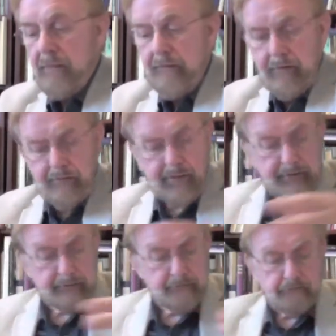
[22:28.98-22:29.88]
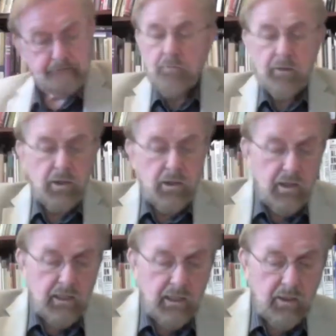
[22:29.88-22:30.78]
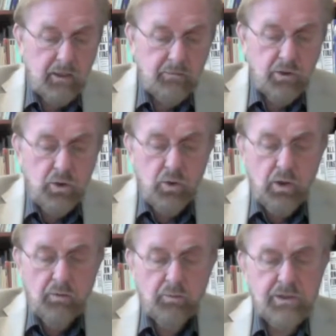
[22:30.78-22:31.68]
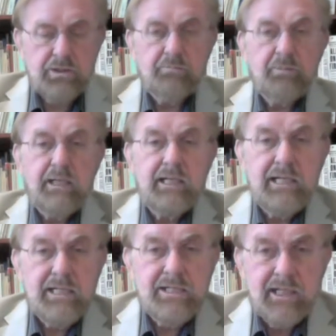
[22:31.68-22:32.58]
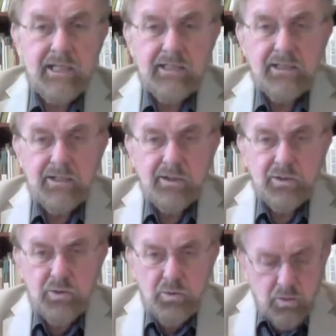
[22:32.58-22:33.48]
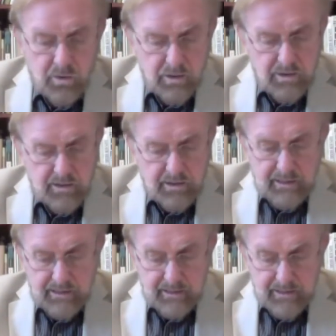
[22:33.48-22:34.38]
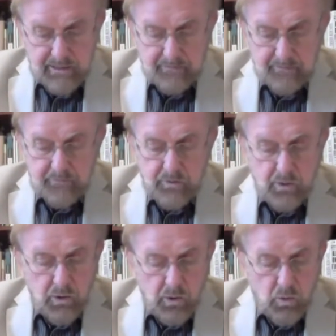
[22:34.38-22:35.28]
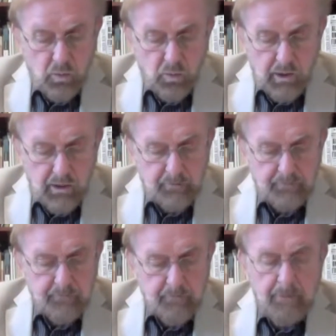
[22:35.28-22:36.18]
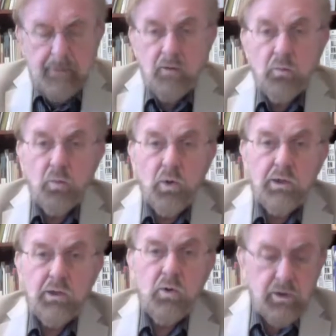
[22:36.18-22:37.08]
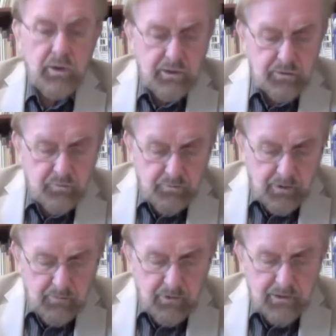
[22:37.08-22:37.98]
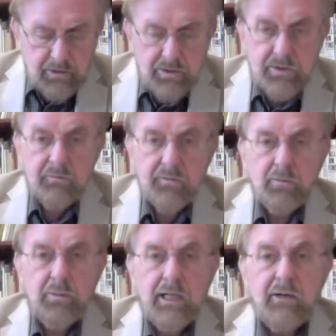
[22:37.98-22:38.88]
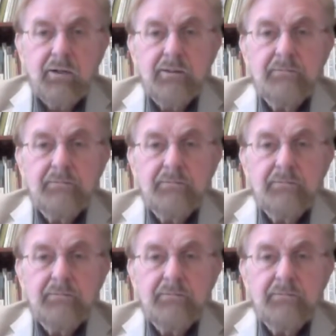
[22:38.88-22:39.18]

All right. Now, what does it mean he said that there are two horns like a lamb? Well, one horn is Republican civil power.